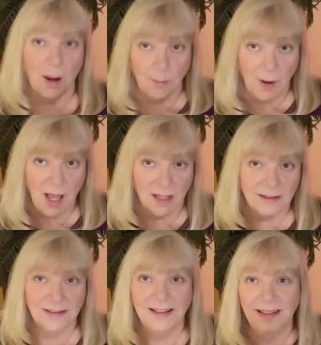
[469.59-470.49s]

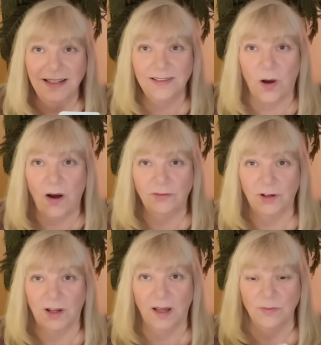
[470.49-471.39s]
but this offer
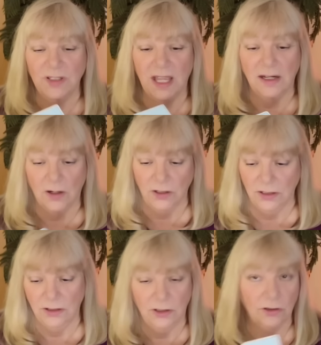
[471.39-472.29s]
comes and are
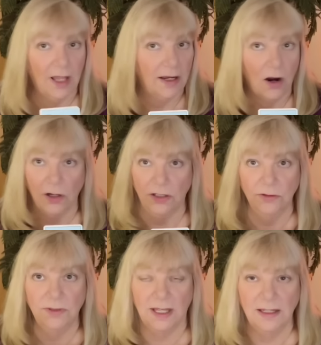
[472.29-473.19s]
you, you're like are
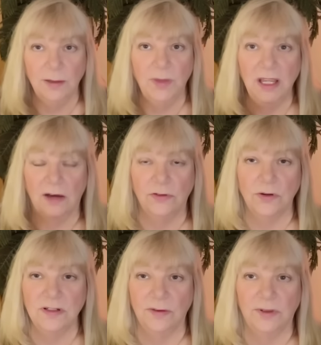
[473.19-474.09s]
you kidding me of
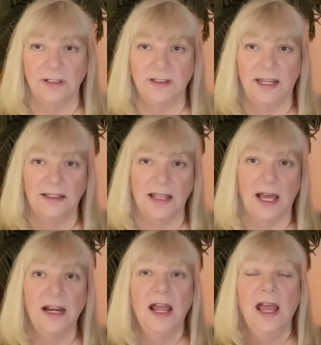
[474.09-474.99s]
course i want to take that